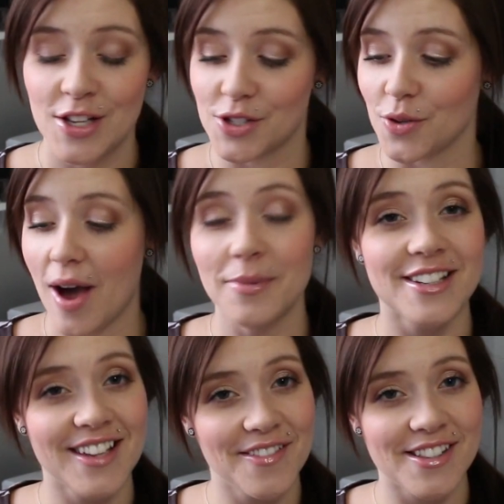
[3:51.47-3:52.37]
So I'm
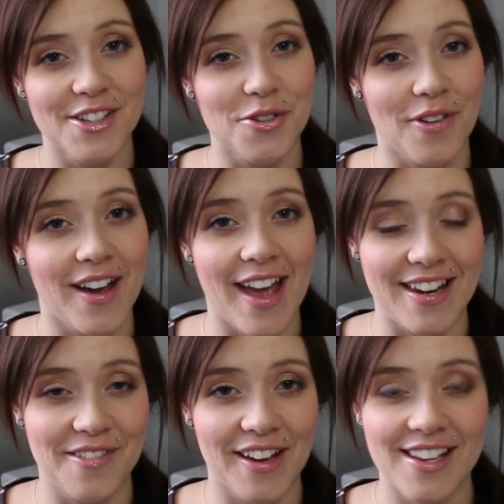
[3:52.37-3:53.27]
gonna give this a try
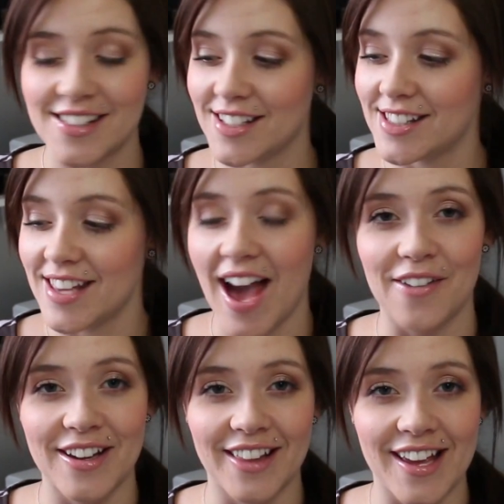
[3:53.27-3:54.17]
anyways to see
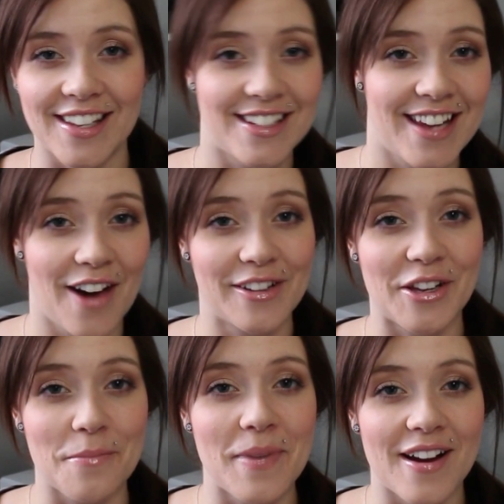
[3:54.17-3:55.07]
how I like it and how
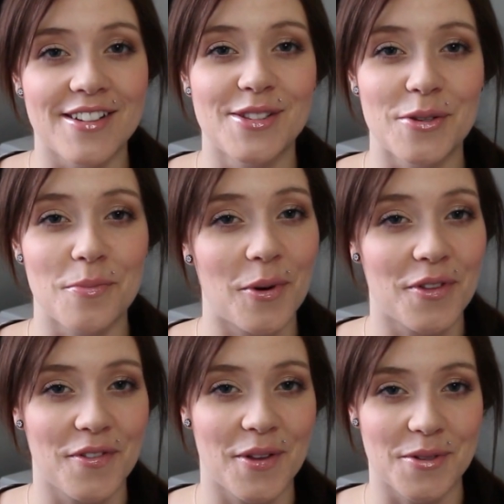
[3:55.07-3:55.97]
it compares to
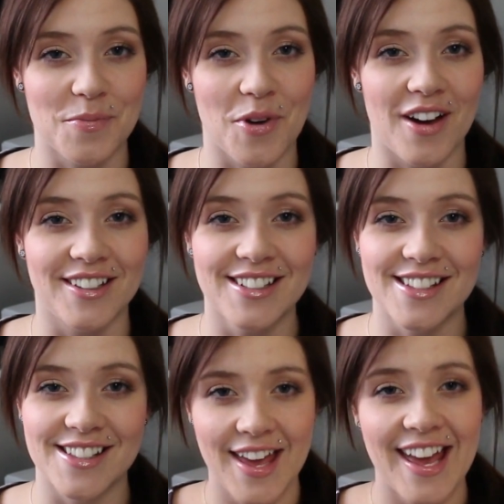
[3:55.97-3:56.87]
both of those
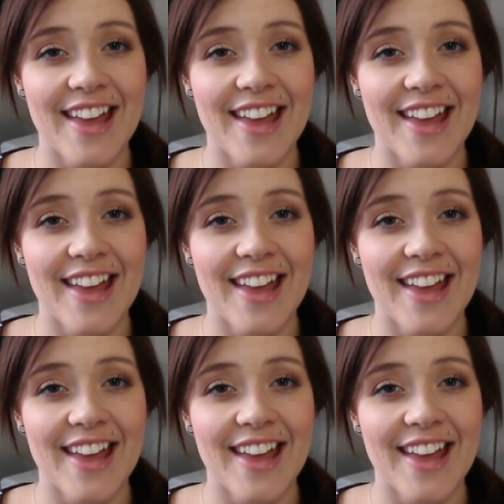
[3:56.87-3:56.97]
products.